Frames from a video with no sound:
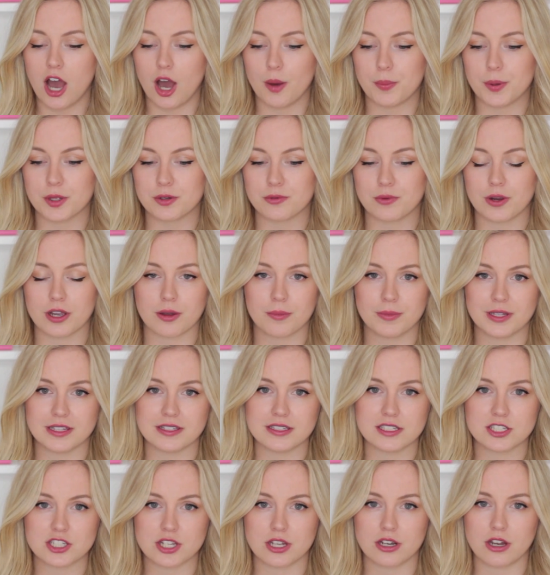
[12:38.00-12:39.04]
upon
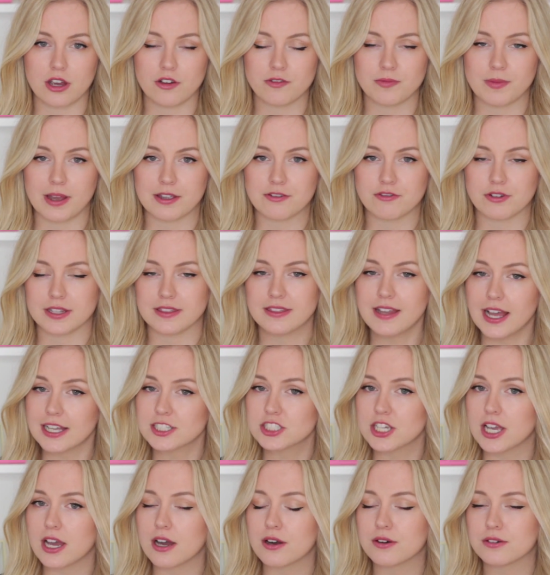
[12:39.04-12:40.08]
recommendation of my friend
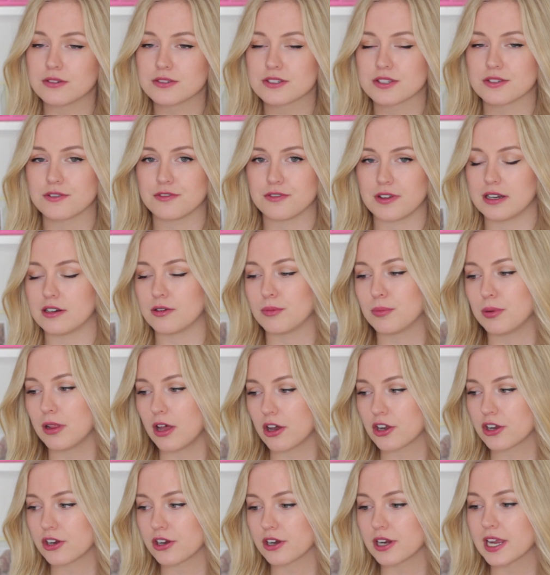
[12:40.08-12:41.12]
Nadia, who's a fellow
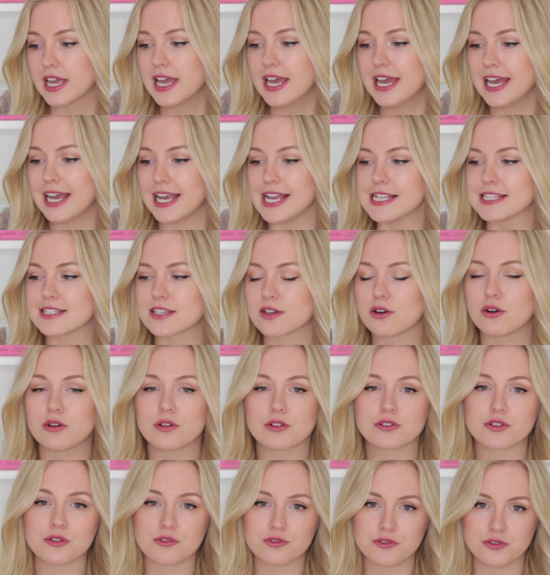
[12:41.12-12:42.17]
blogger. It's
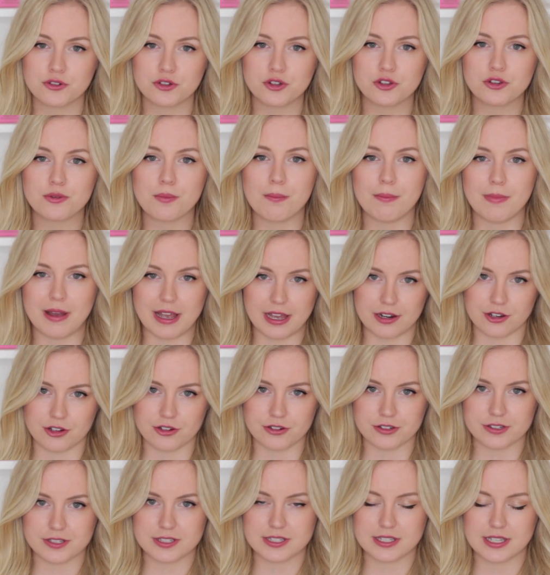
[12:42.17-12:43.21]
called Food
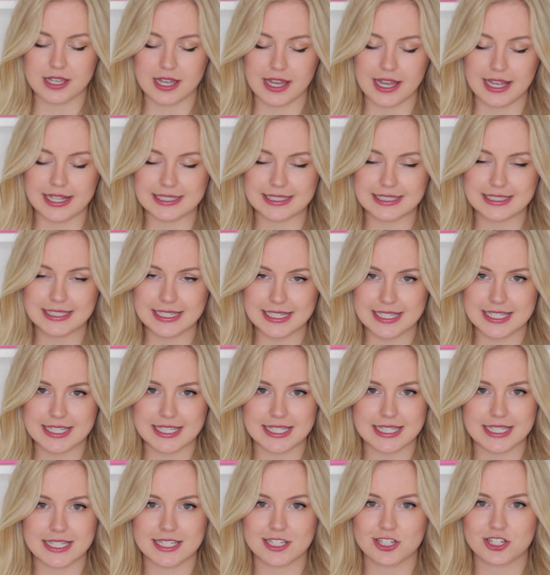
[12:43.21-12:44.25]
Matters. And
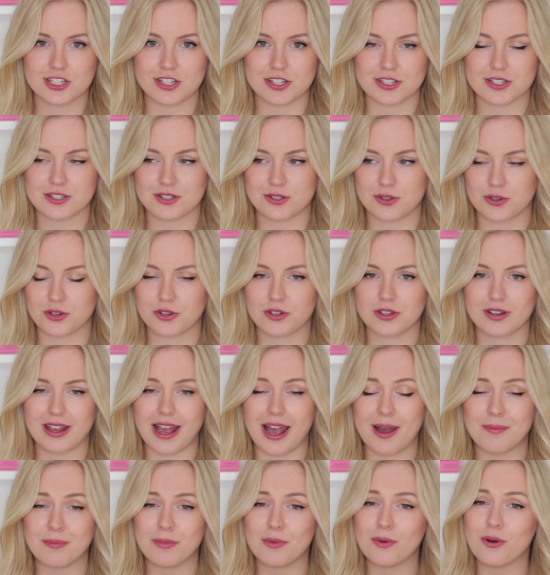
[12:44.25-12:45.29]
this is just so good.
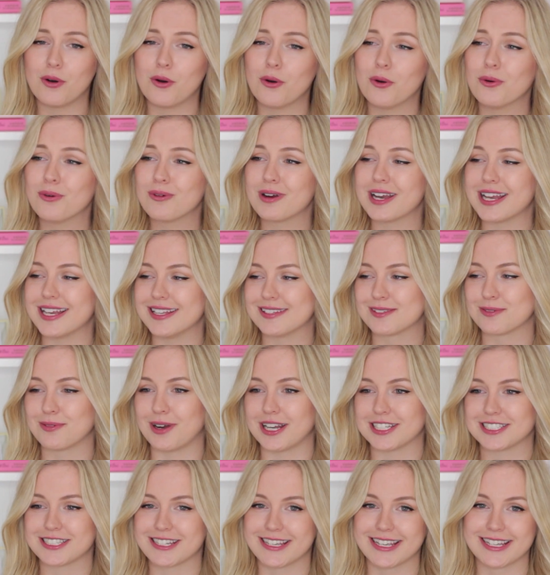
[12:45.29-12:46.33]
I'm always
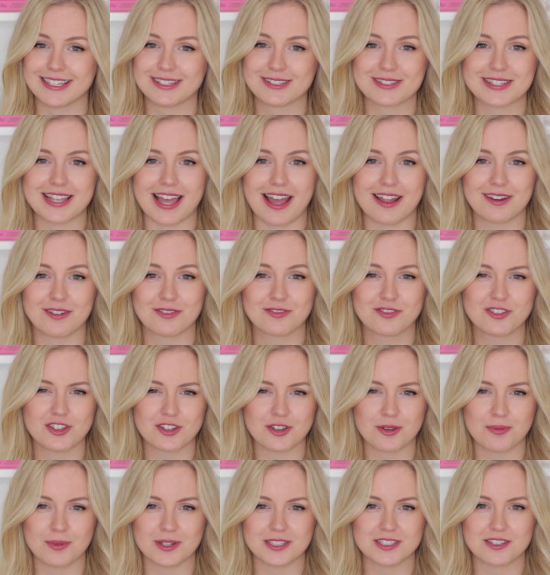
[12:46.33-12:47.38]
watching those kind of
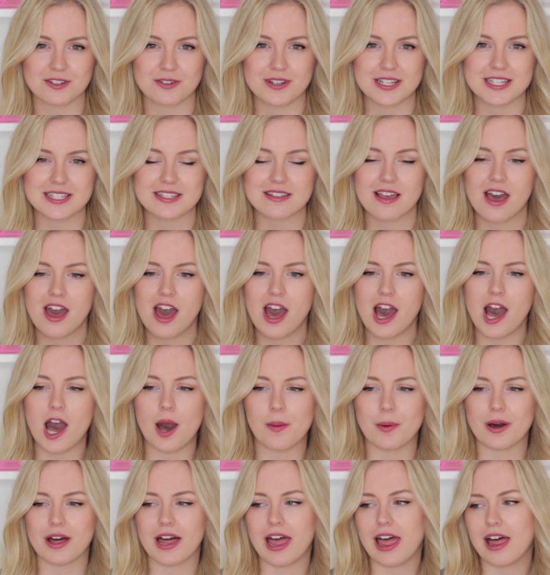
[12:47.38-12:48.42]
documentaries
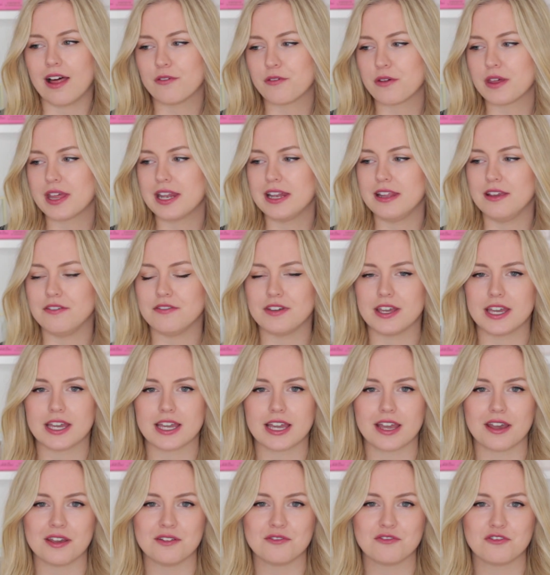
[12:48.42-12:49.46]
about healthy
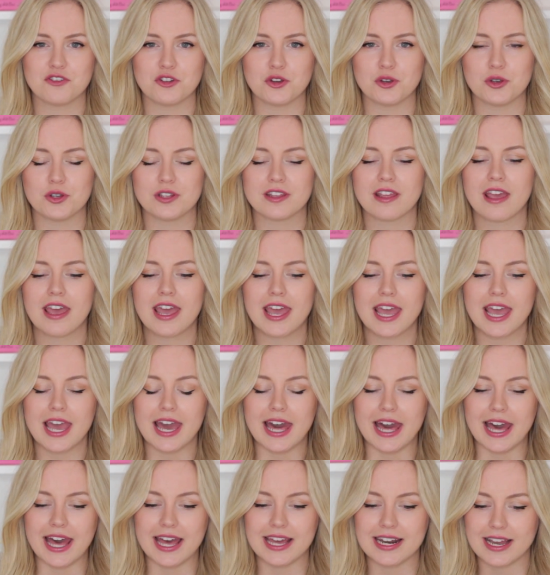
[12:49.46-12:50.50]
living and food,
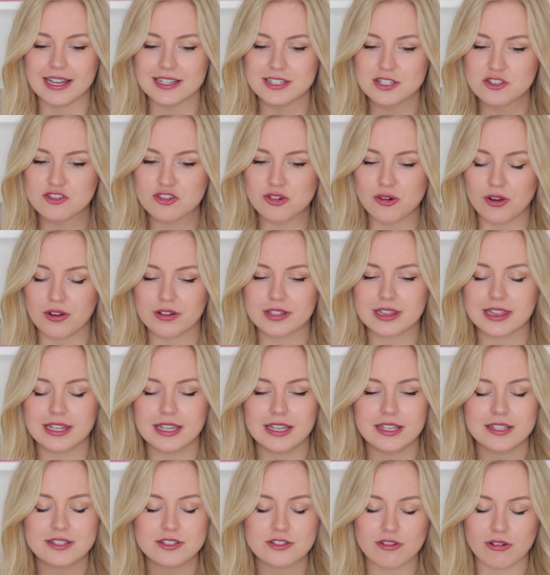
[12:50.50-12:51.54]
and I
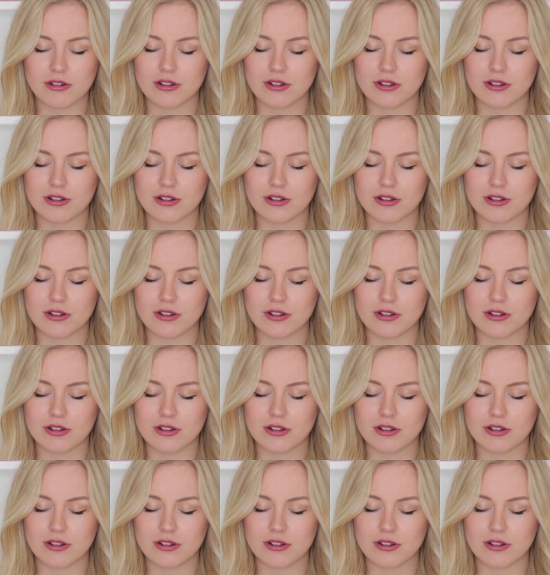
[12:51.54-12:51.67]
strongly